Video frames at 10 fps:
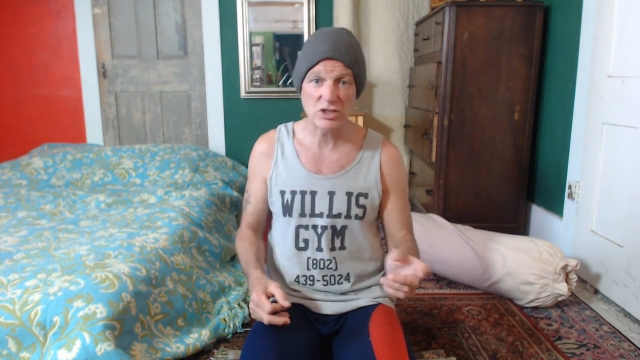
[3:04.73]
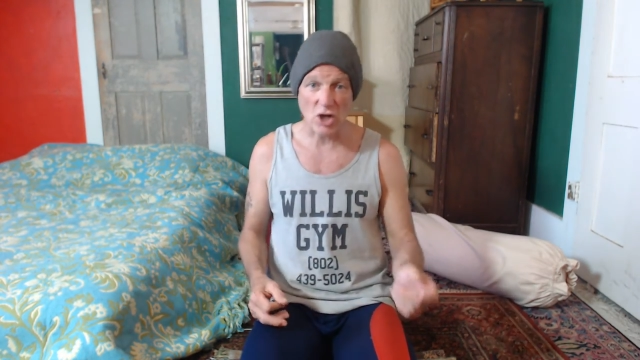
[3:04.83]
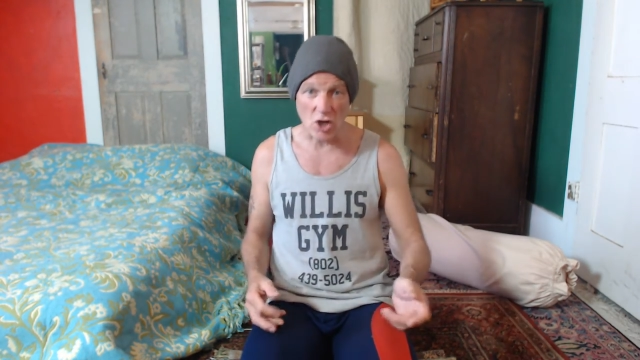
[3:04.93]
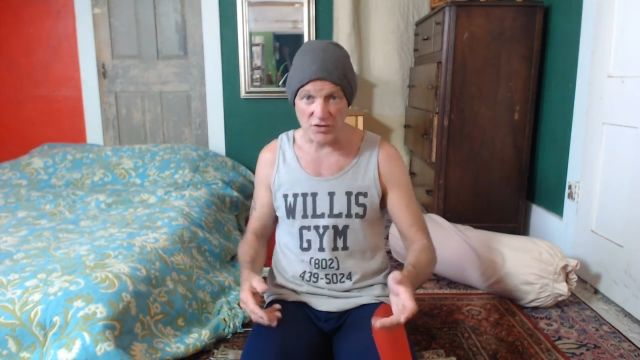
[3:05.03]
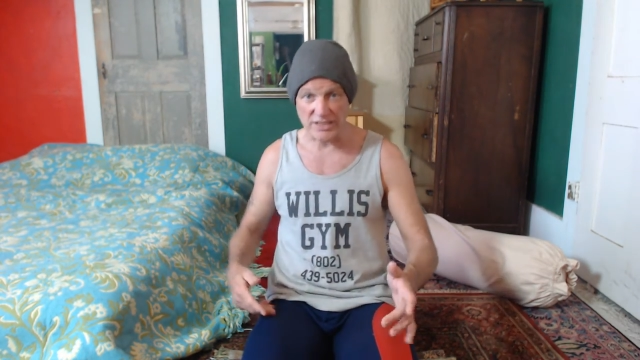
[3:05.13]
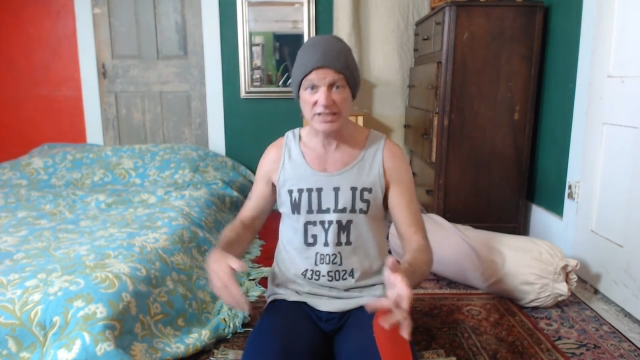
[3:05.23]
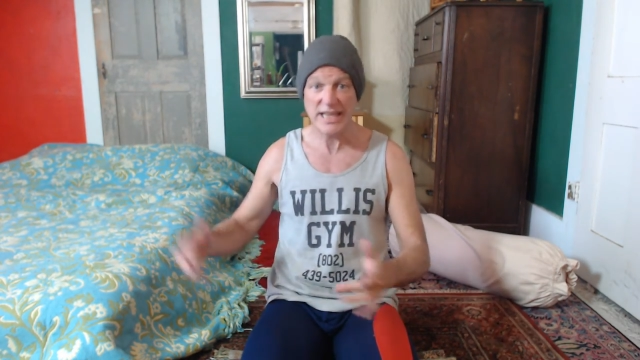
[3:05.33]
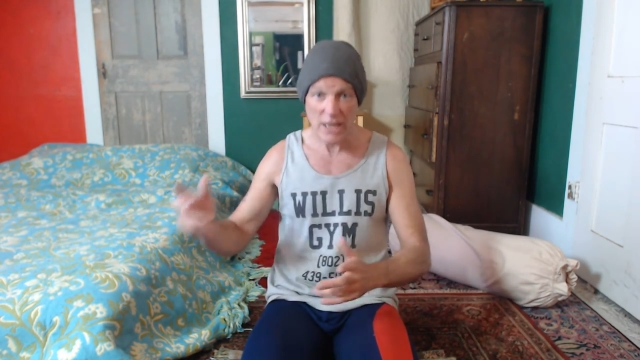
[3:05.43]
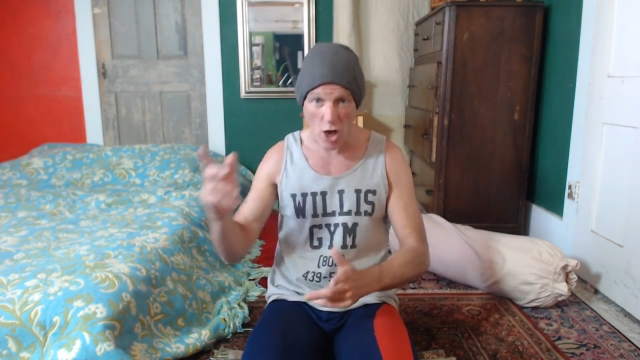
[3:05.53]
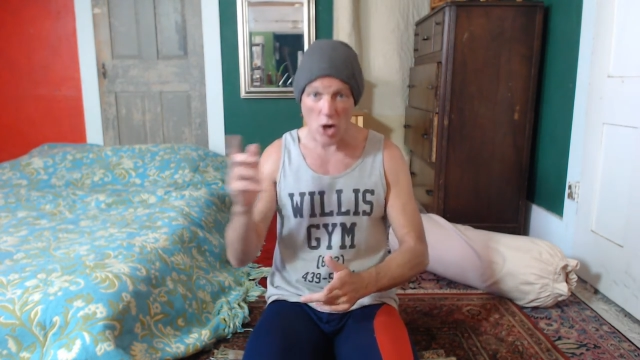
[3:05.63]
called the
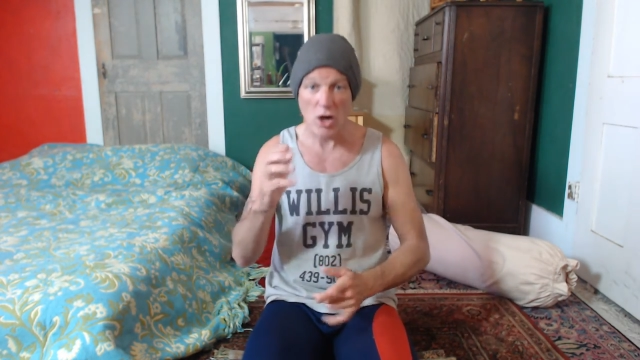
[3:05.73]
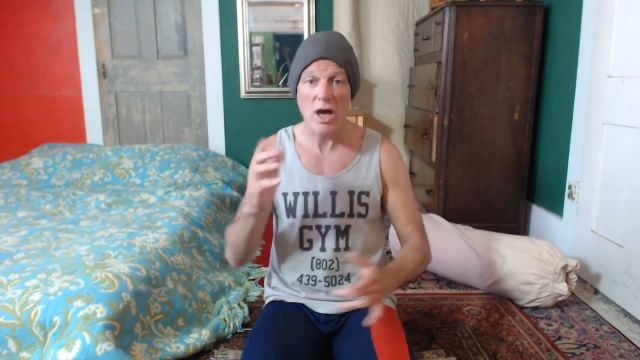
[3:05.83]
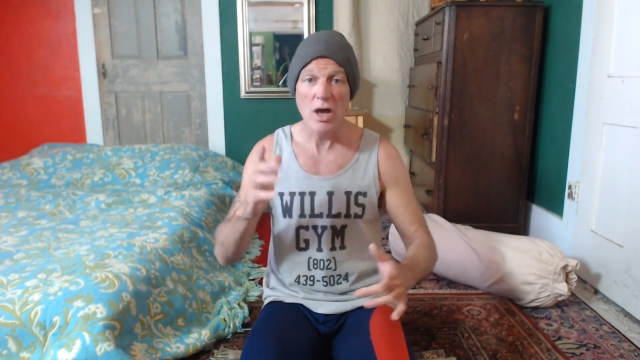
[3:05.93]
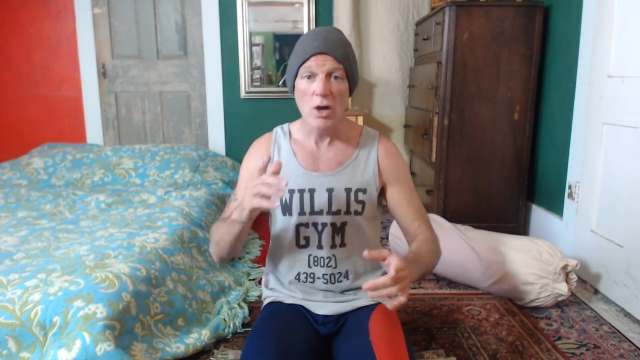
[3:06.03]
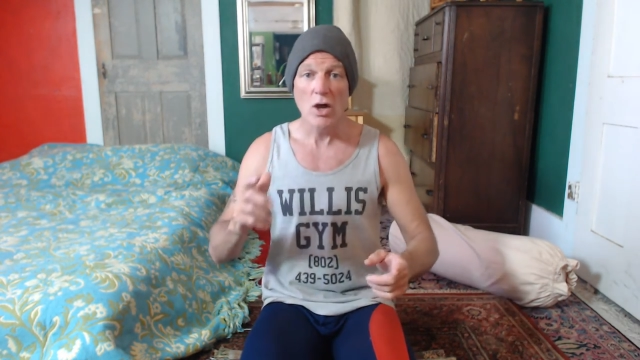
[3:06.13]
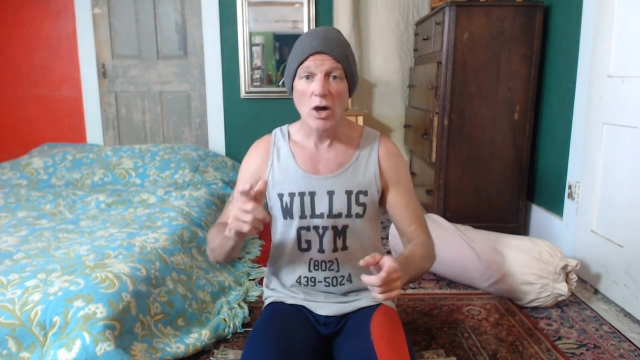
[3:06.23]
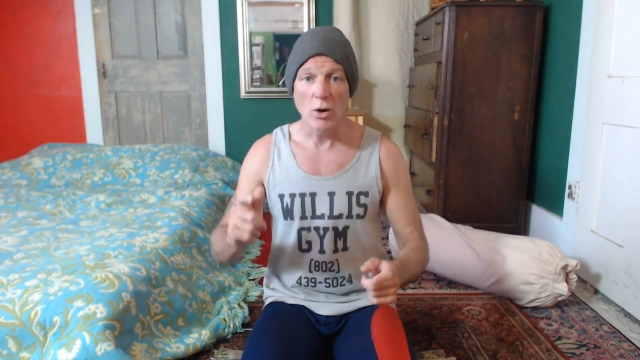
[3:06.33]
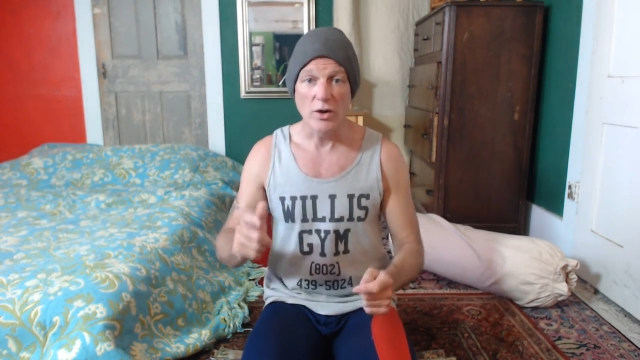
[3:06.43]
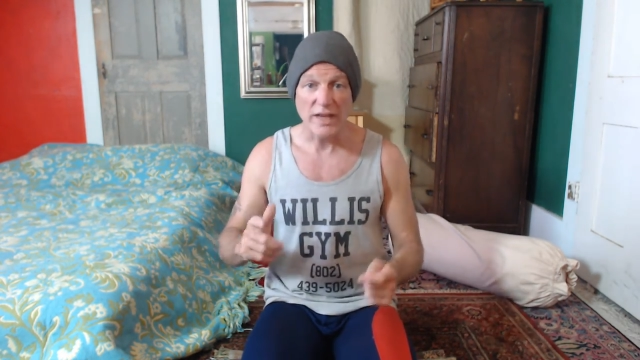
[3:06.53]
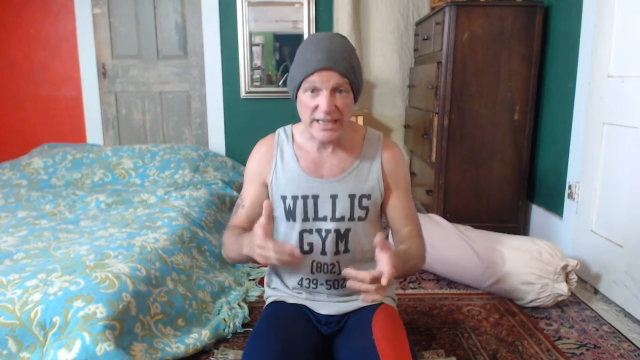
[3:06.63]
Sidong
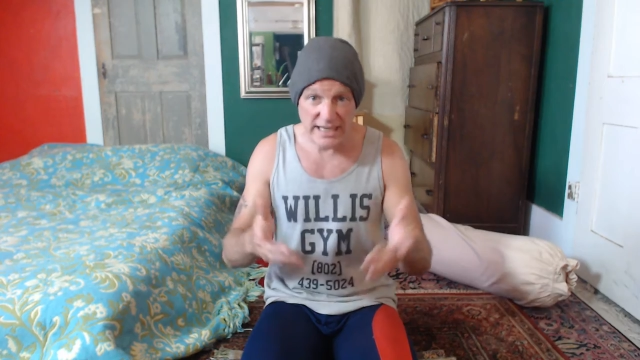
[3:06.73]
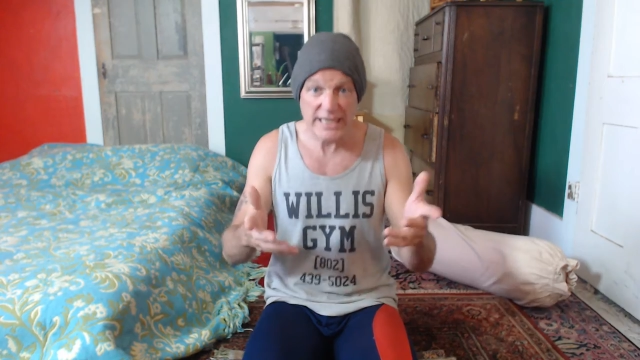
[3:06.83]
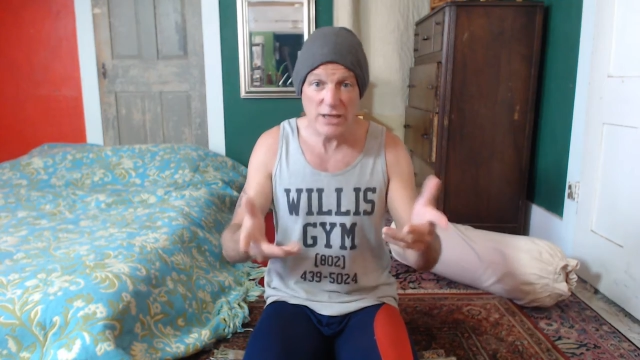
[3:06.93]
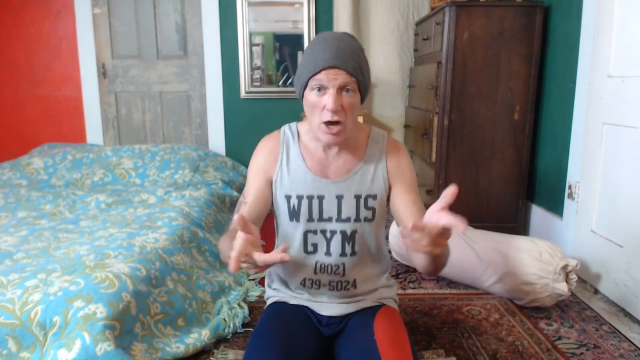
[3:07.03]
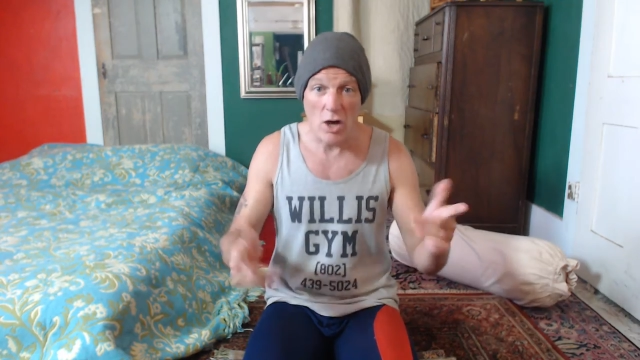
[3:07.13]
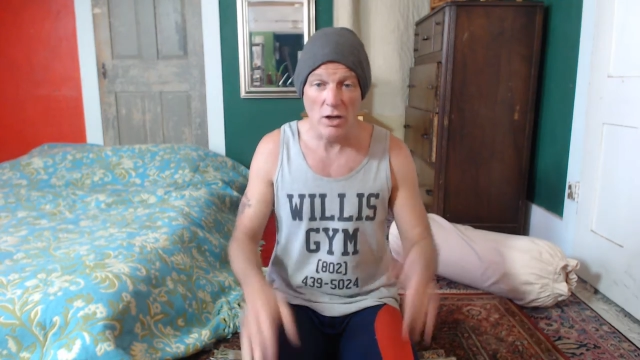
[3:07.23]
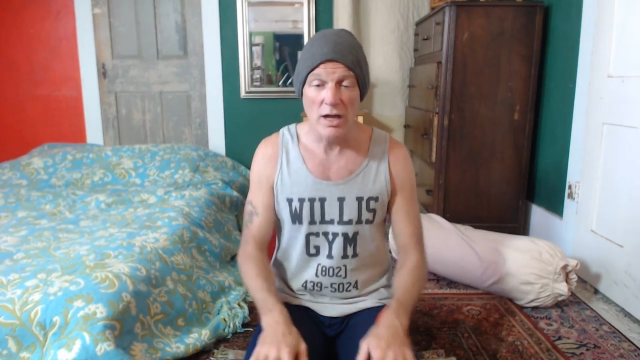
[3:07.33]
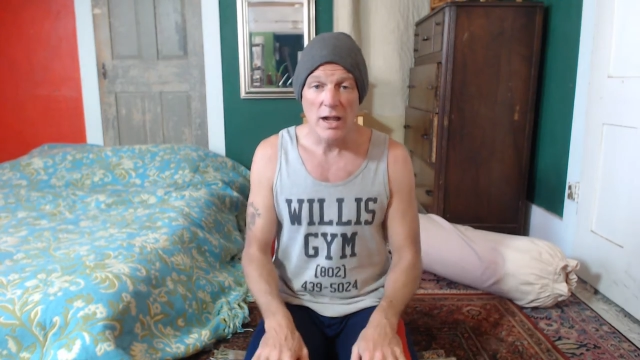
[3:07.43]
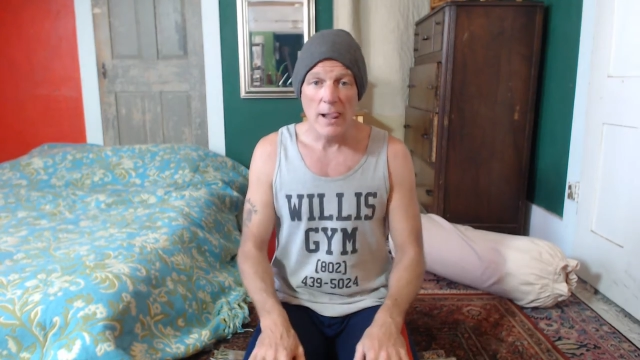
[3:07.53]
or the Qidong,